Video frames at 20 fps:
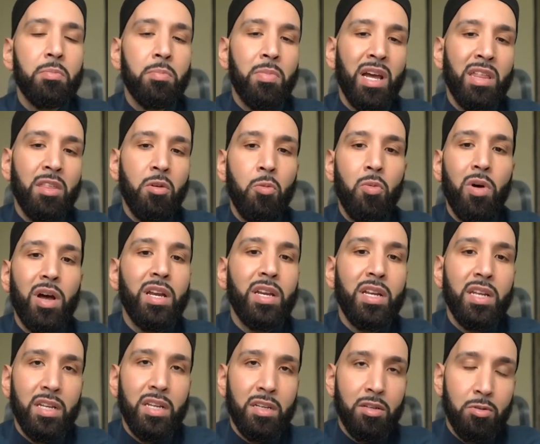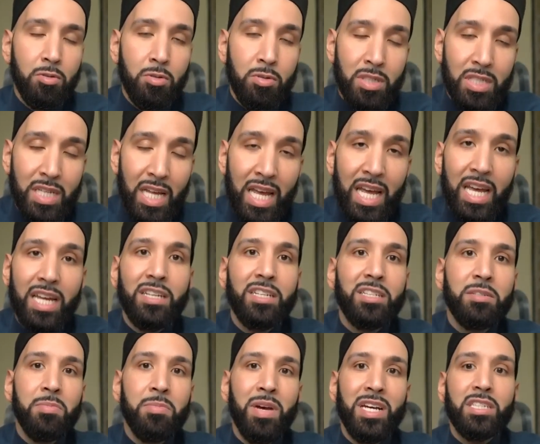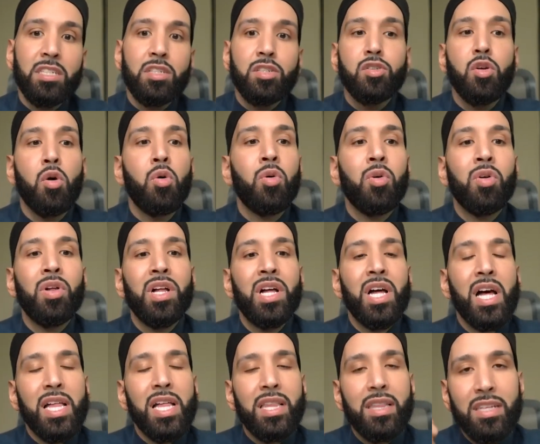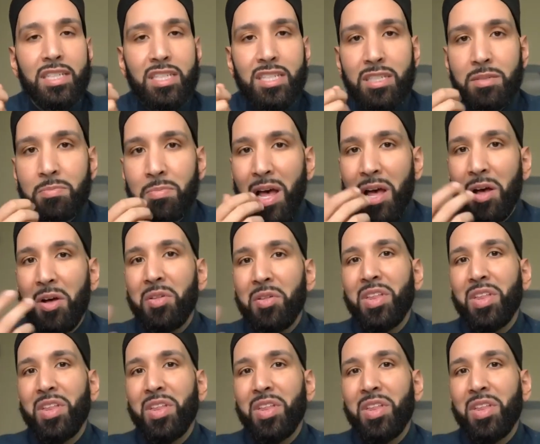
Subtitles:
by the one in whose hand is my soul, the smell